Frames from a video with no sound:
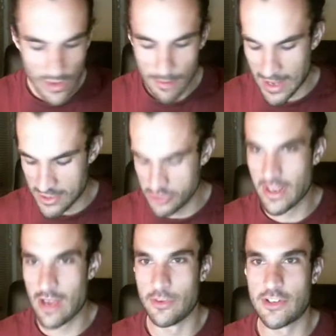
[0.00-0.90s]
Man,
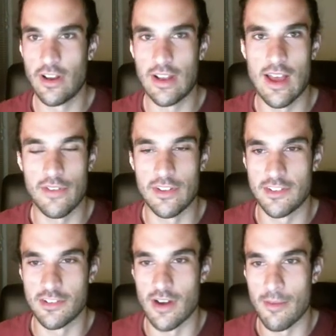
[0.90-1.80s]
Juliet would totally have
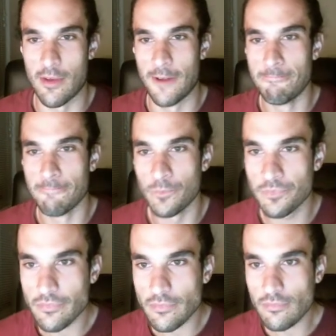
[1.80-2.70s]
Instagram,
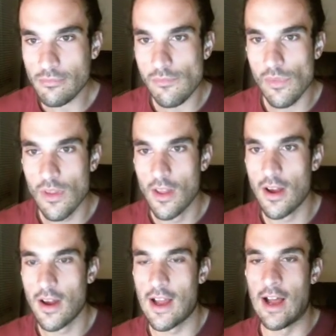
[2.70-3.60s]

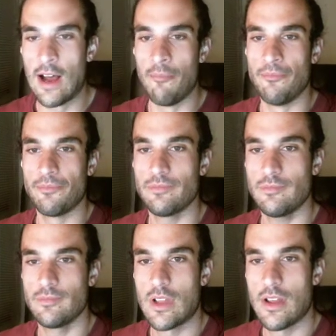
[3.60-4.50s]
though.
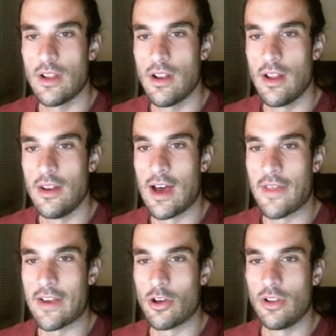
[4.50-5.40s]
Now
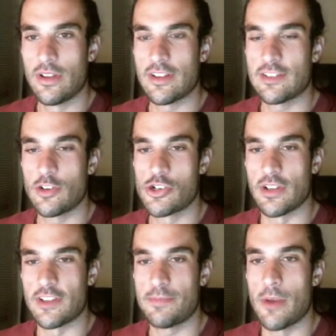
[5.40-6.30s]
they call it a social
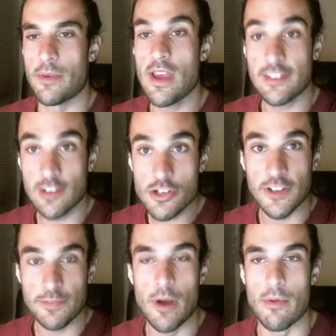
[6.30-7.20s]
experiment. Yeah, social
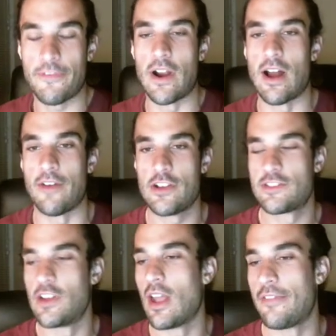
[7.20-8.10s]
experiment, fair enough. I
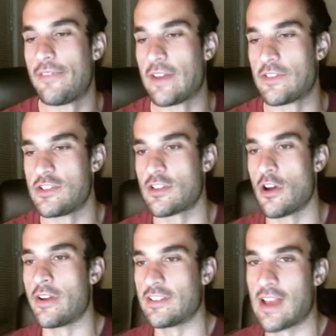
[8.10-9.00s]
just don't like the fact that she's
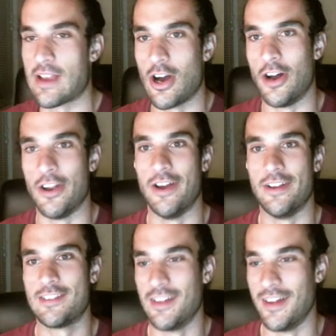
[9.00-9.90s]
going and saying, oh no,
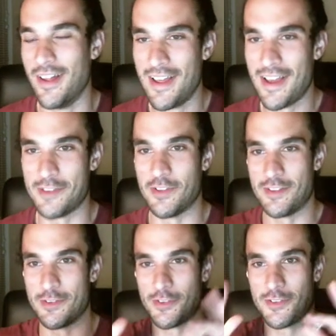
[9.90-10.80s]

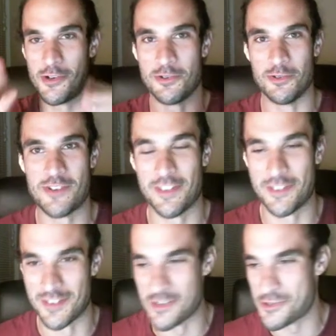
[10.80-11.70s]
it's a social
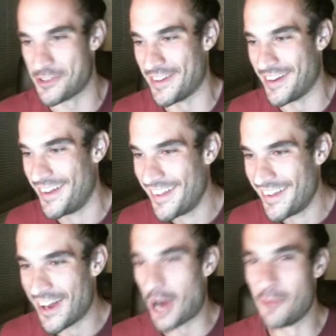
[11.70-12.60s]
justice issue, you know?
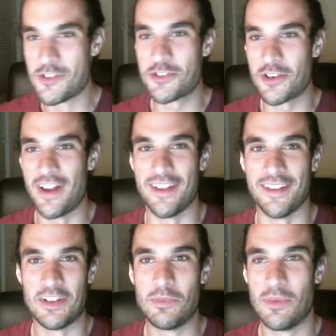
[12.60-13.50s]
I'm just trying
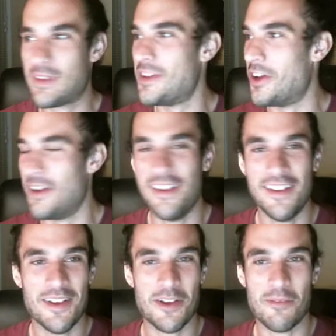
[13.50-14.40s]
to, you know,
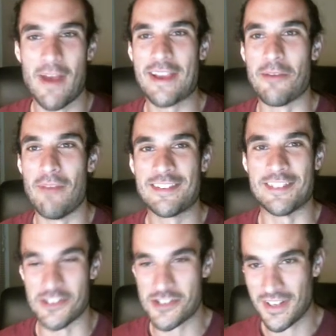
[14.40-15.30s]
make a
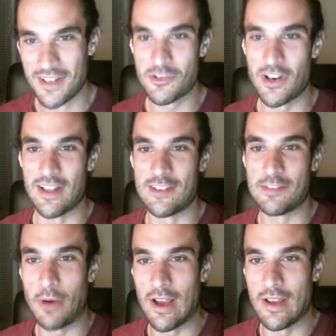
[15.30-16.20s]
message. Trying to
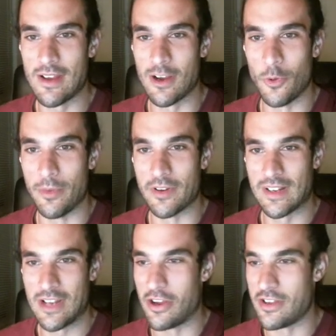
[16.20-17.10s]
inspire young women. It's
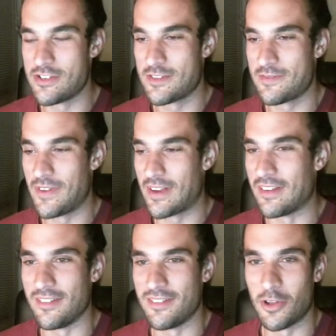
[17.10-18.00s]
like, no, you're just
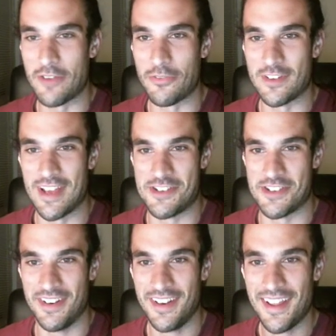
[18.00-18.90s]
fucking looking for
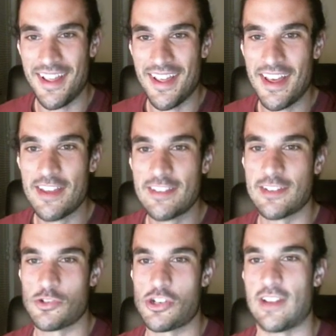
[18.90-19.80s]
attention.
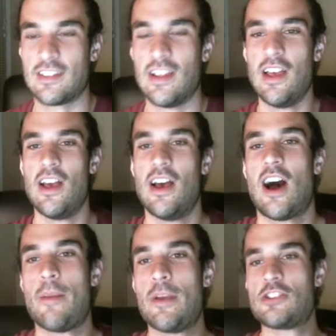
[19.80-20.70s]
Sizzle shits.
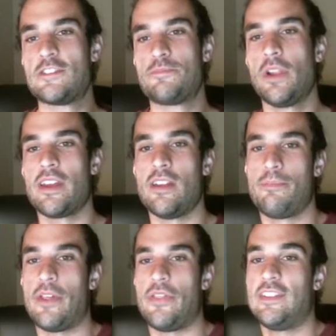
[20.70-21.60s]
I mean, she's brilliant,
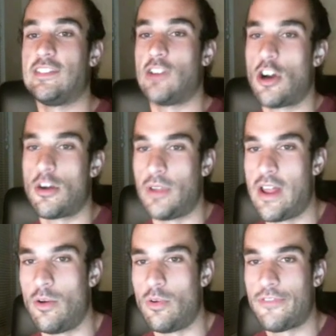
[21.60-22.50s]
but this is horrible,
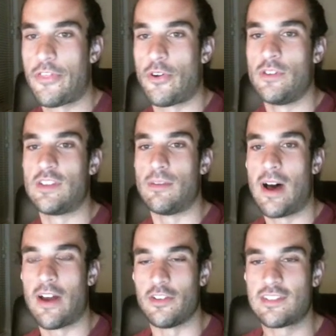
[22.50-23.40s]
and I would have thrown
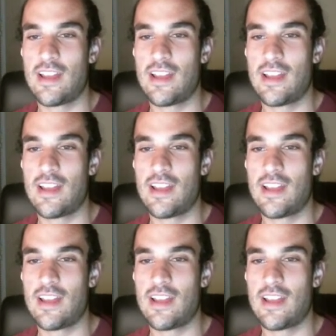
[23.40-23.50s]
tomatoes.